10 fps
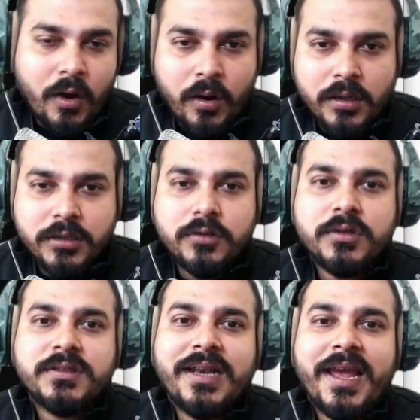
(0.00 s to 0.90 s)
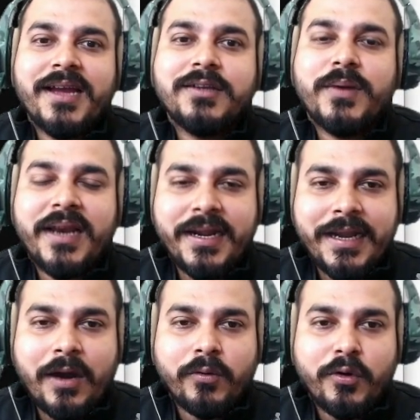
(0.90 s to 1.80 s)
All those layers will
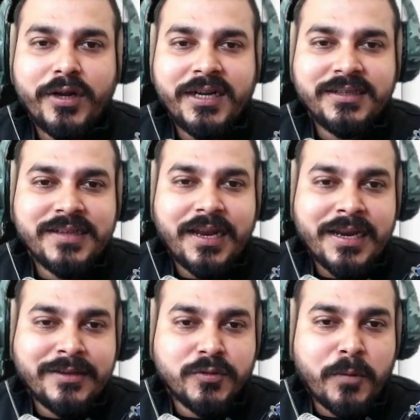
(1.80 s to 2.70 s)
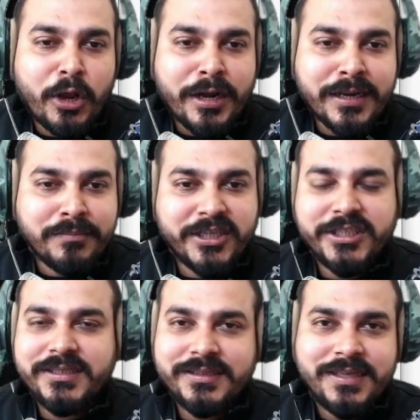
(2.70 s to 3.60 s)
get downloaded. These are like smaller
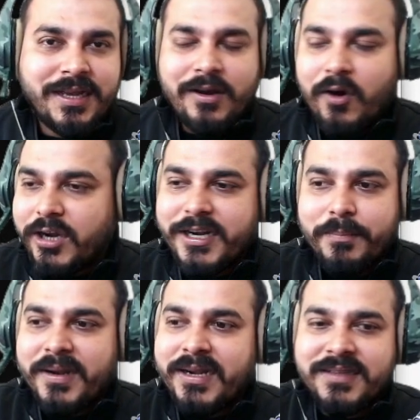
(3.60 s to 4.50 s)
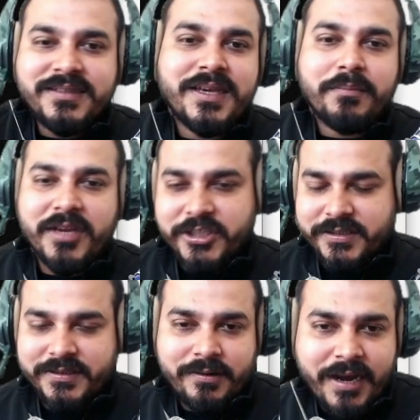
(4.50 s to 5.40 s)
images, all the dependency
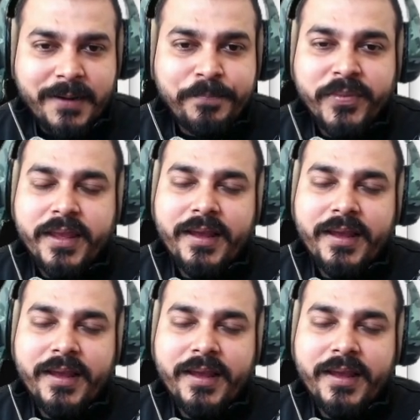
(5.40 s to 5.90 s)
images, right?